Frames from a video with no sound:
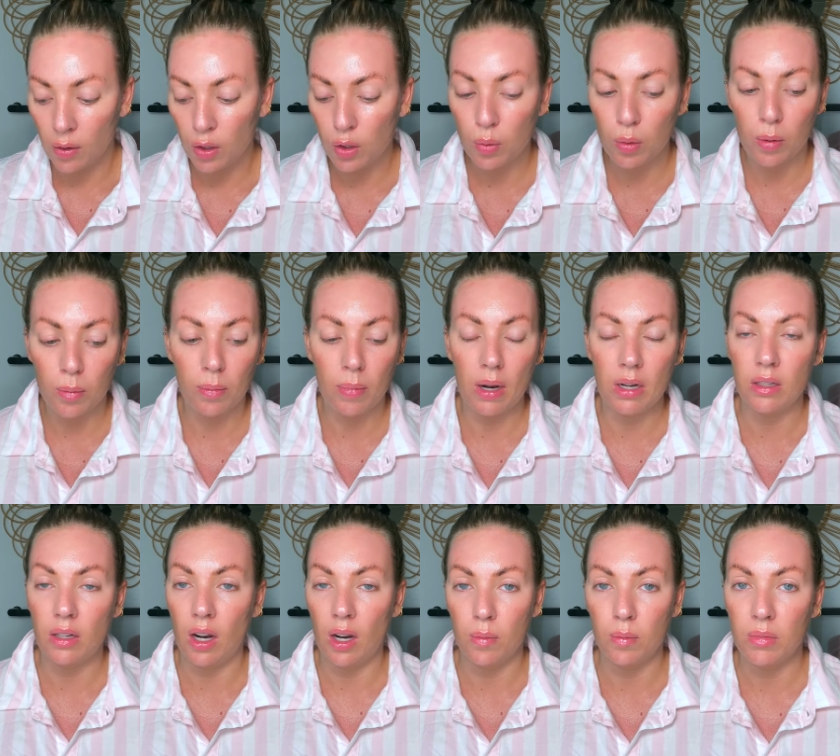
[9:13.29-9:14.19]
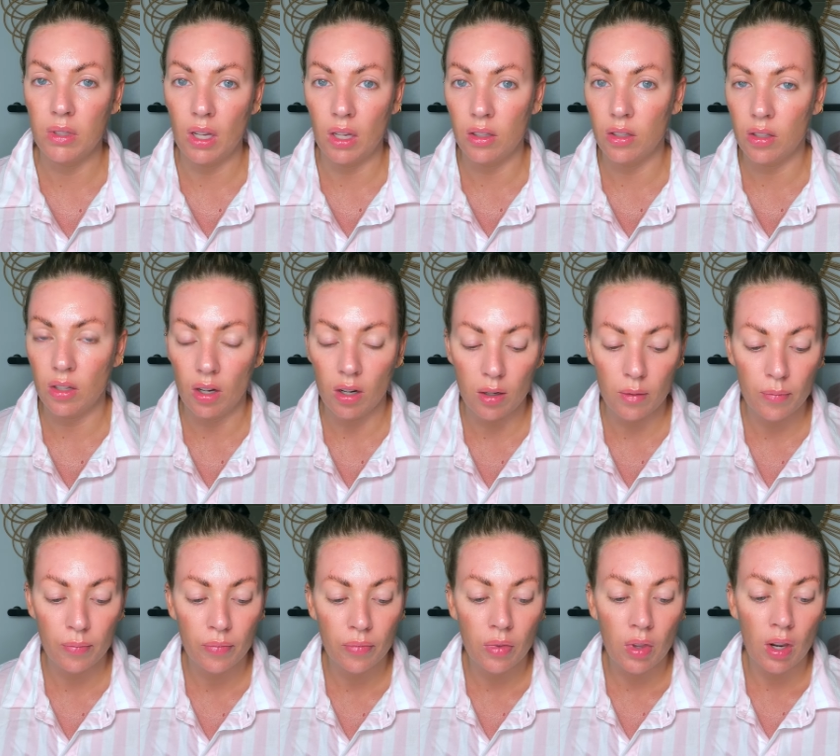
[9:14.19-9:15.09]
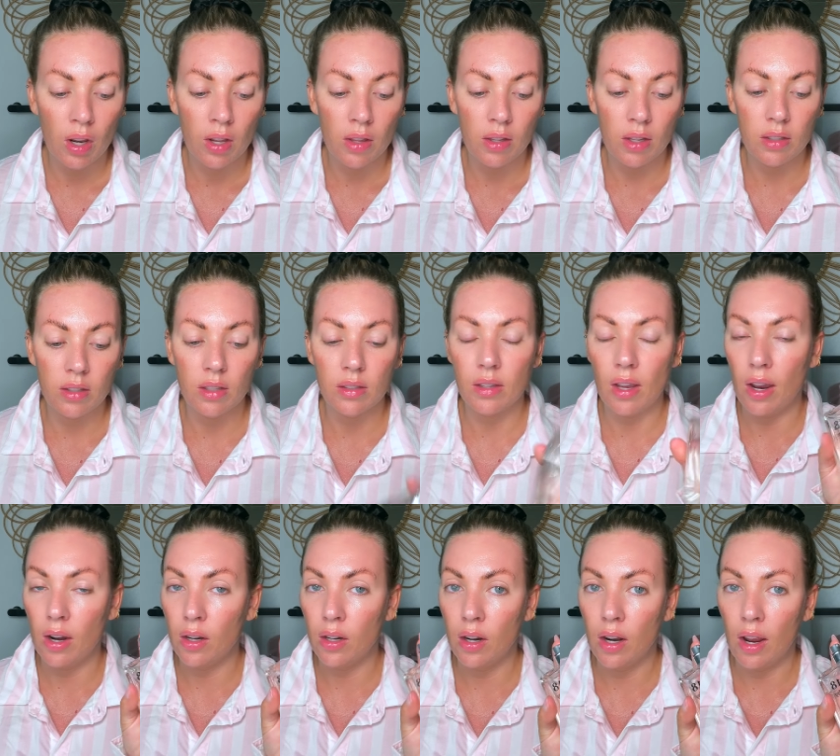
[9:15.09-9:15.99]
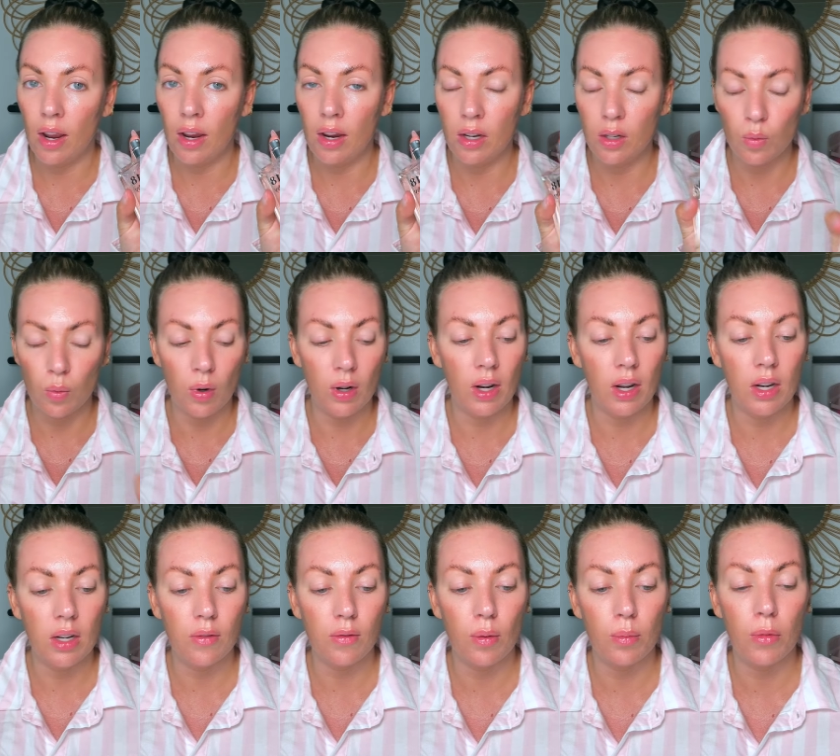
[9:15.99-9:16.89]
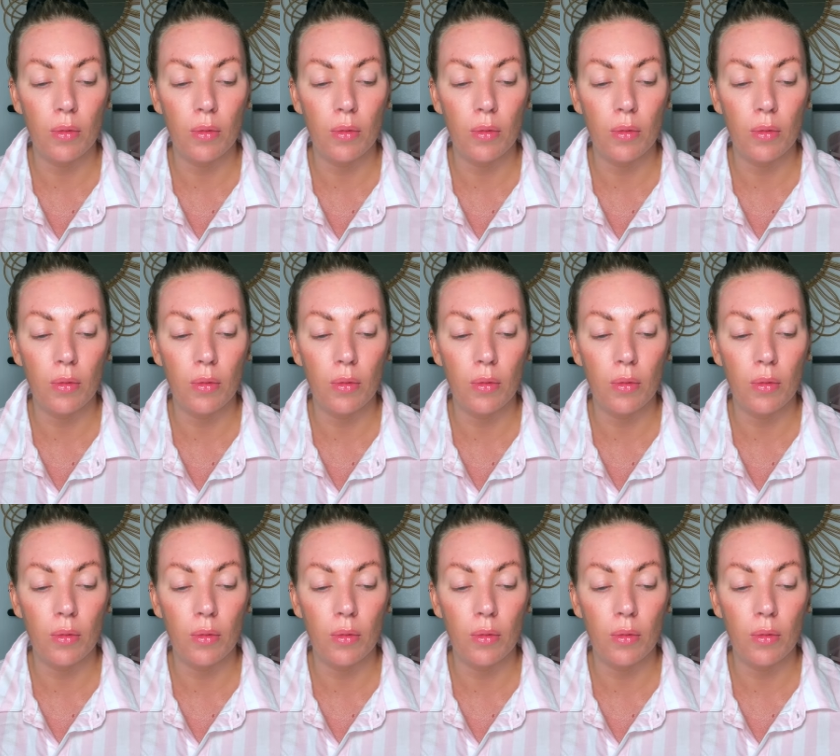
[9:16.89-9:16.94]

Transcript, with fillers: always put bedtime scents on. This is N eight one eight from